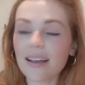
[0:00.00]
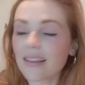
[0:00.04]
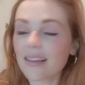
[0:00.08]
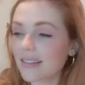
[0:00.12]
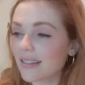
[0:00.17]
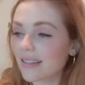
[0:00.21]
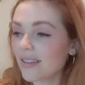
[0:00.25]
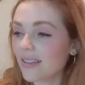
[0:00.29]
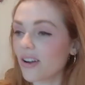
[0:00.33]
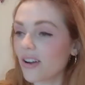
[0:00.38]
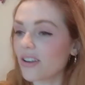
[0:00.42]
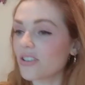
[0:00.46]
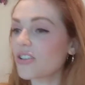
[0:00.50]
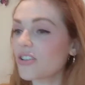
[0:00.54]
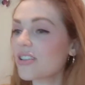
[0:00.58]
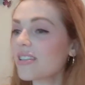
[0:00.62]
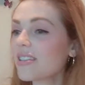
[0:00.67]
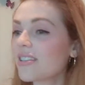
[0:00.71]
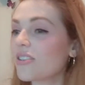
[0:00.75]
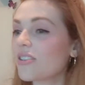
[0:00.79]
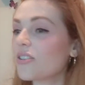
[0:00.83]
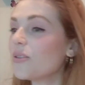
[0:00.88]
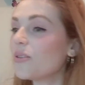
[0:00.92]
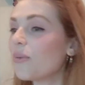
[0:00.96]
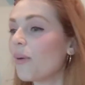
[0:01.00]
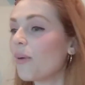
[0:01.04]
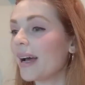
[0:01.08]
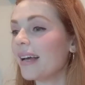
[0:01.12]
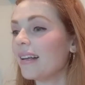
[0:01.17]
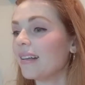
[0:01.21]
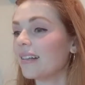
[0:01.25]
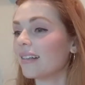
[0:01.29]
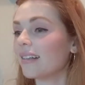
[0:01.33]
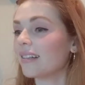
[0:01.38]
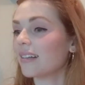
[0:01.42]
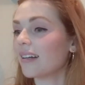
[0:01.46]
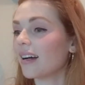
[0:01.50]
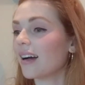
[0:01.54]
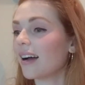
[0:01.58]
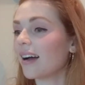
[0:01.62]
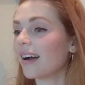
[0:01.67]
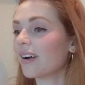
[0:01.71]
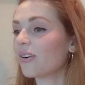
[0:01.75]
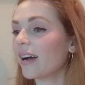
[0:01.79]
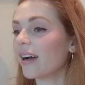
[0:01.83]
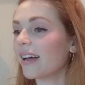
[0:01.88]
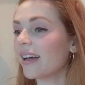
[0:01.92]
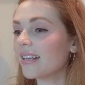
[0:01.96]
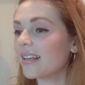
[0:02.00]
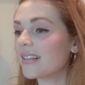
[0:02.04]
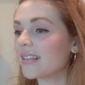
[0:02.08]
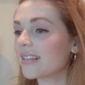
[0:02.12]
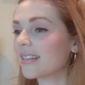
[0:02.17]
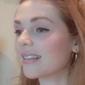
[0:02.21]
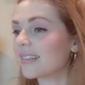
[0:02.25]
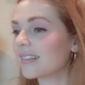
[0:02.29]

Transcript: So just you wait, Aquarius.